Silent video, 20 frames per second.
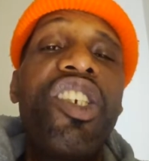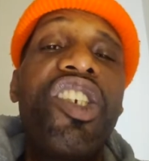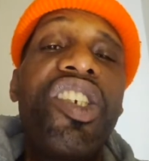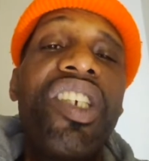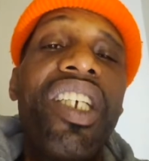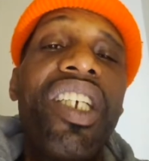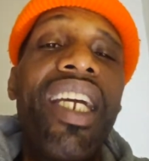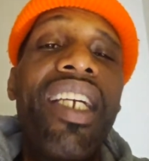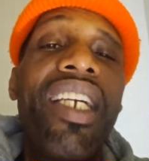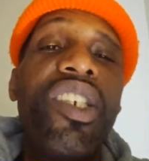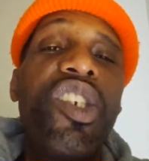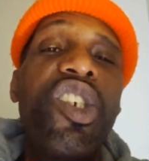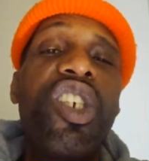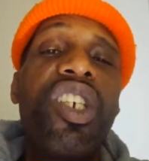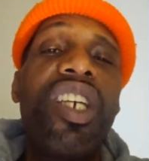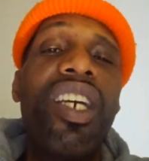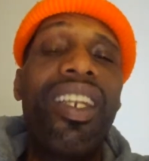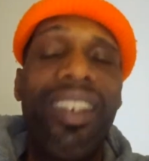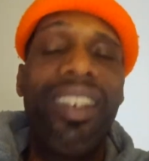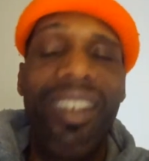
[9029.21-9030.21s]
This shit ain't
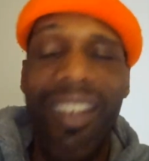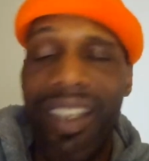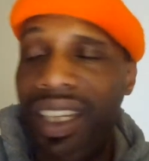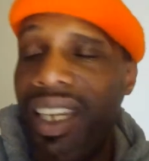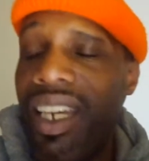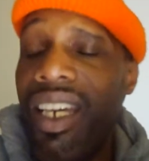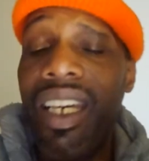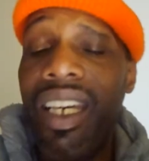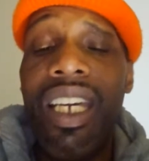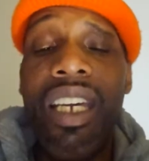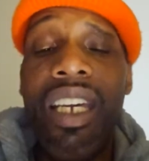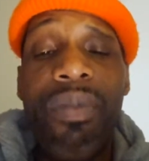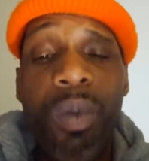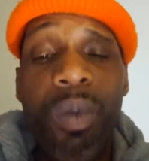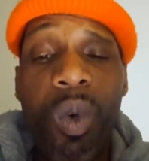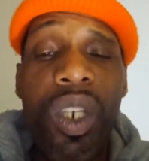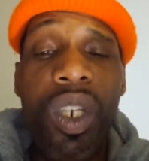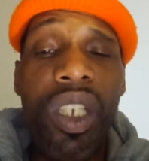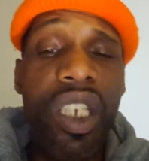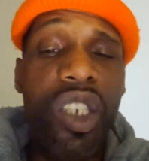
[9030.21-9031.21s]
shit. If
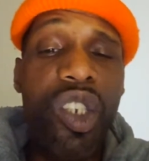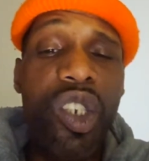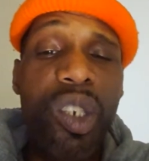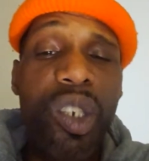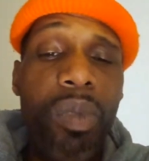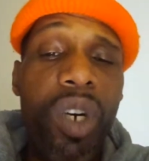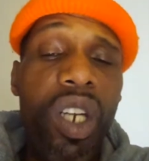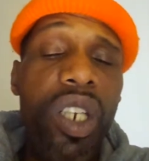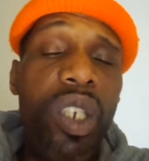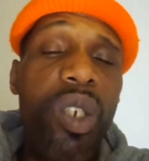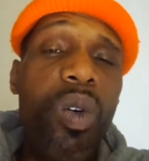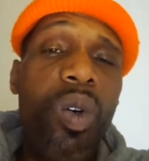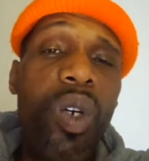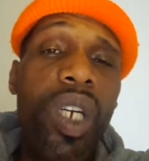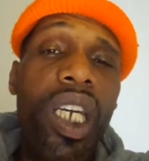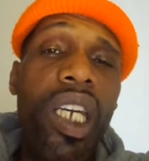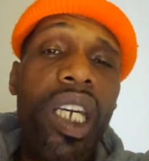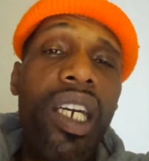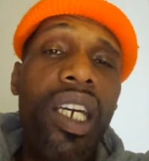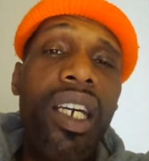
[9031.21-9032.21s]
you want to get your money
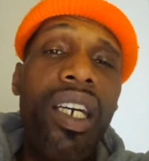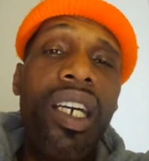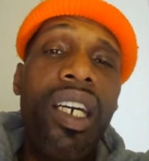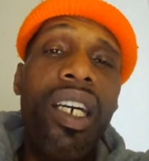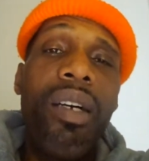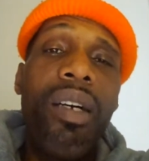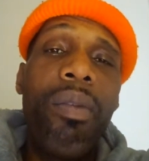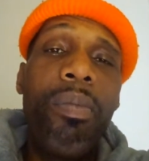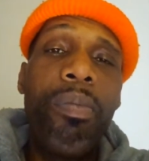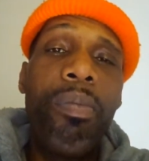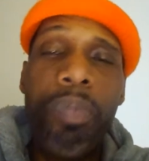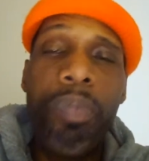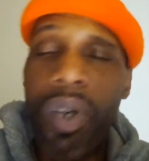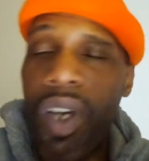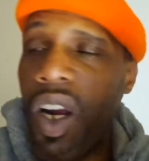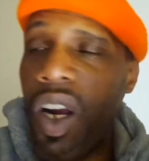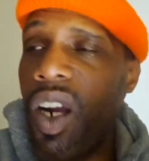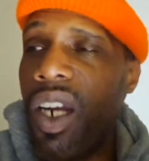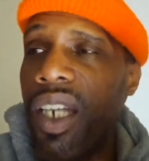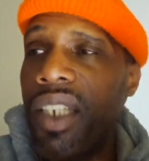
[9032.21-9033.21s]
on here,
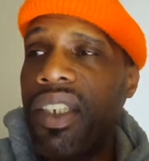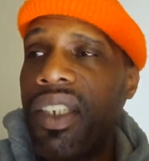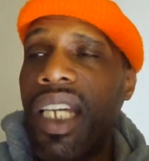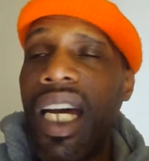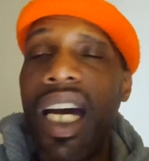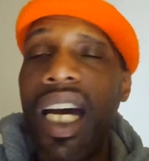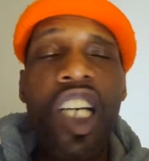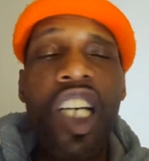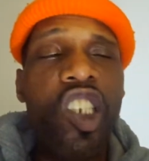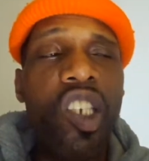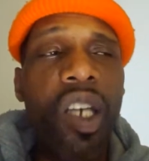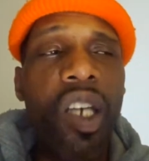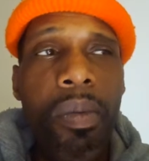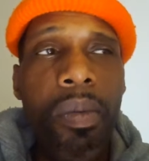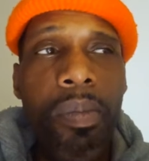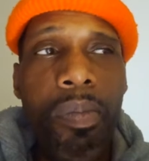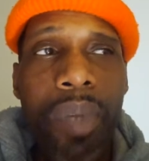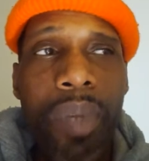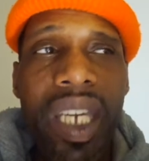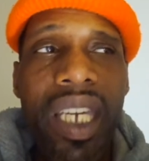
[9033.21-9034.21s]
prioritize
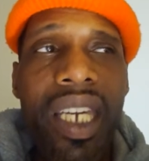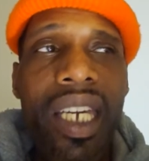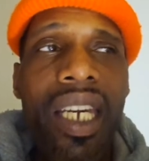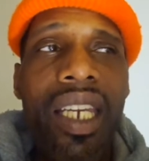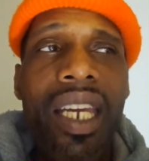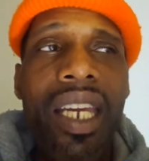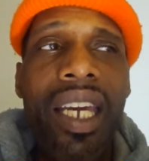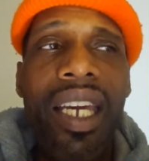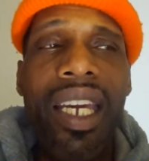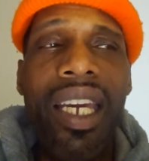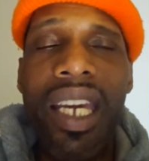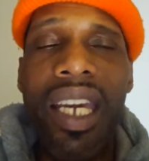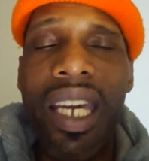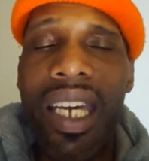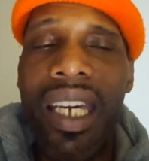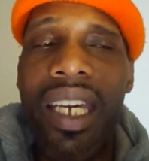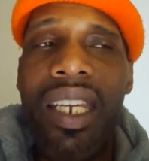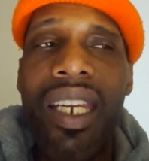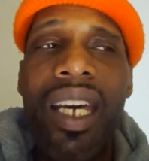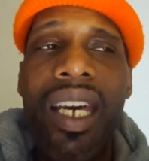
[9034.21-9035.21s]
being
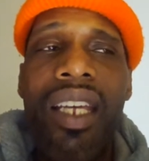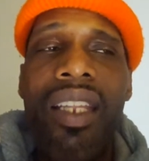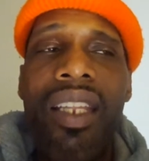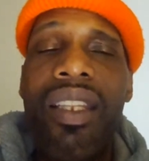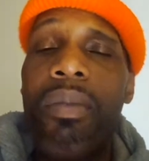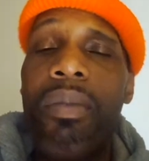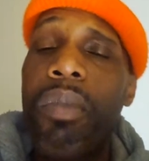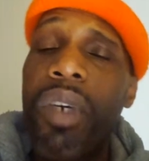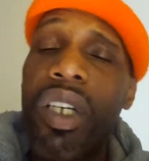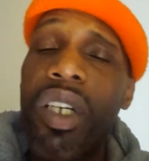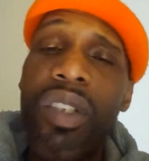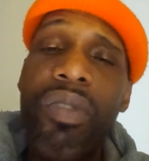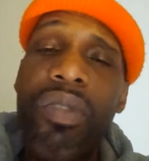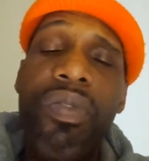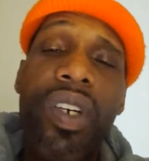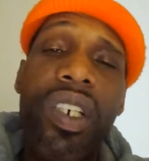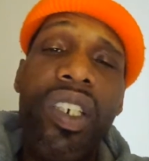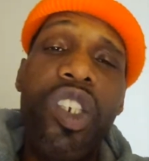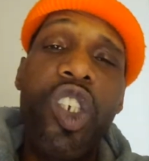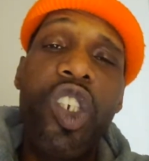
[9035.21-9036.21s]
in the
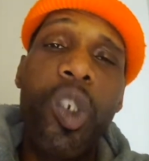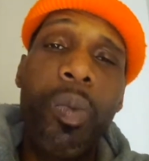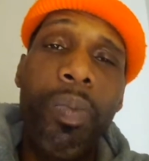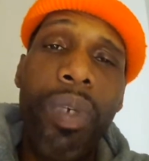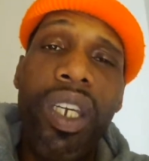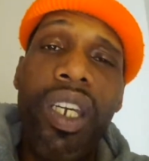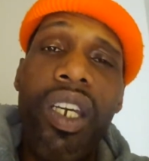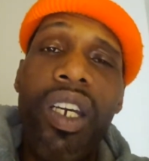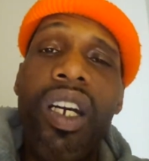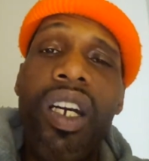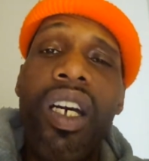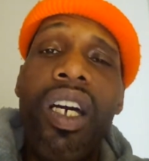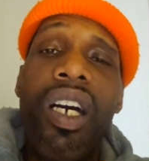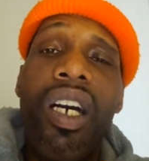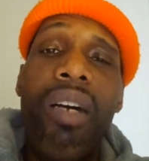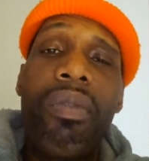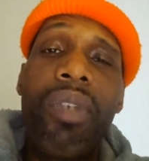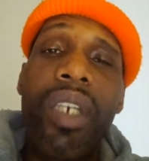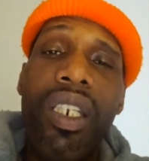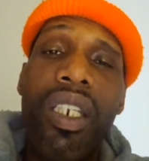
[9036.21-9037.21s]
motherfucking sphere
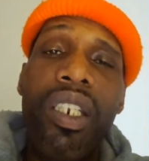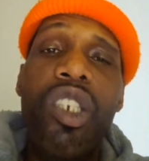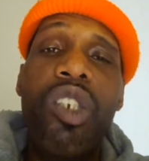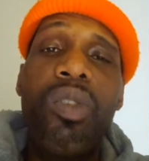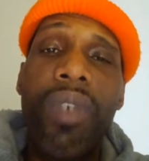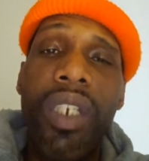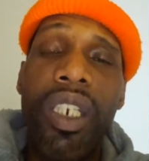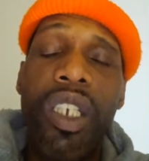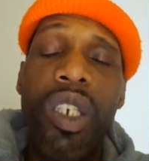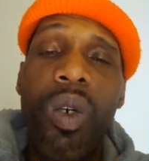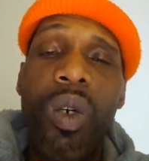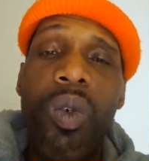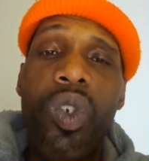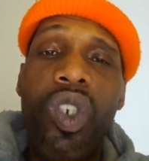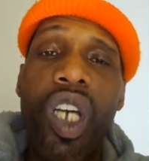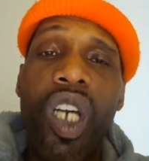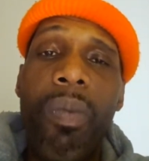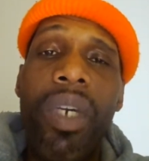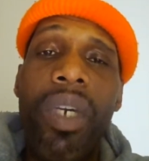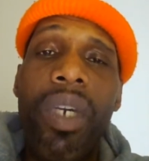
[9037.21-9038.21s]
of getting these
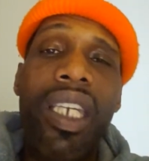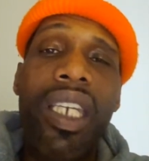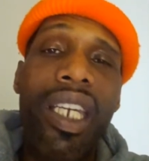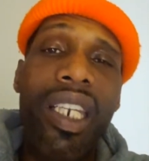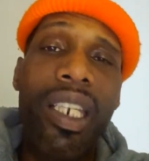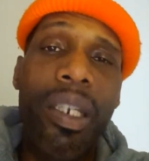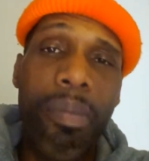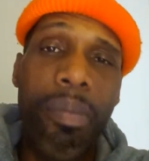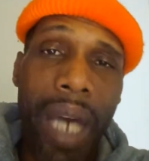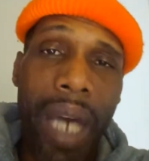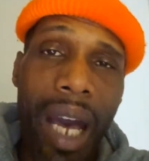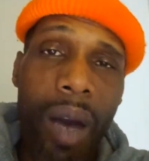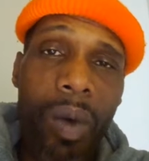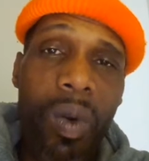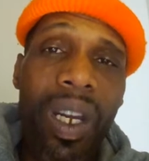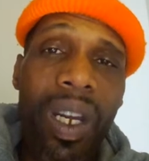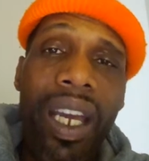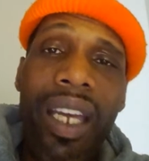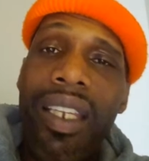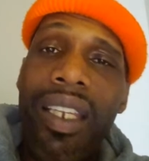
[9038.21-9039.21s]
videos up and getting
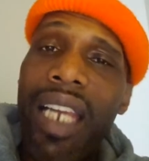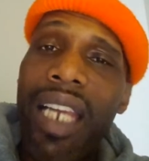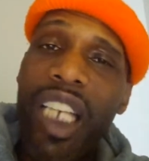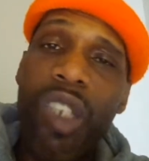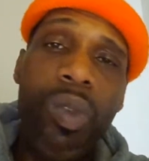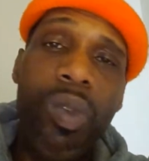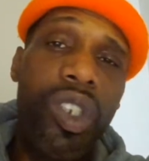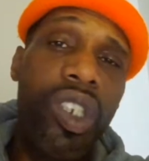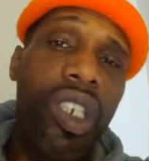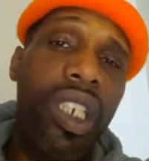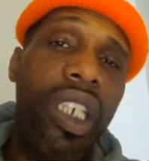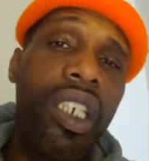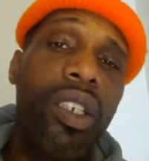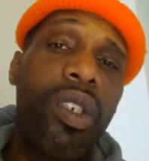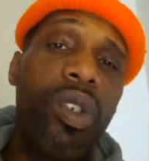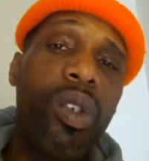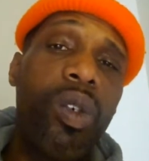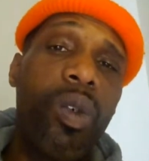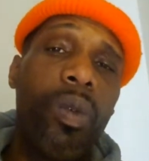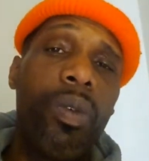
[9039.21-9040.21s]
them out. That's what you
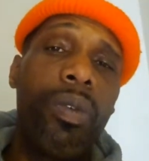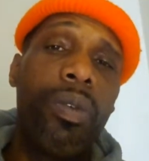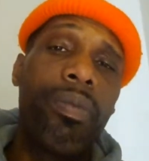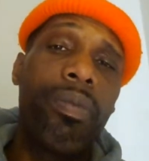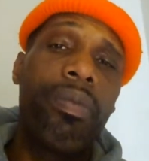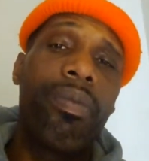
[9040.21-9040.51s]
need to do.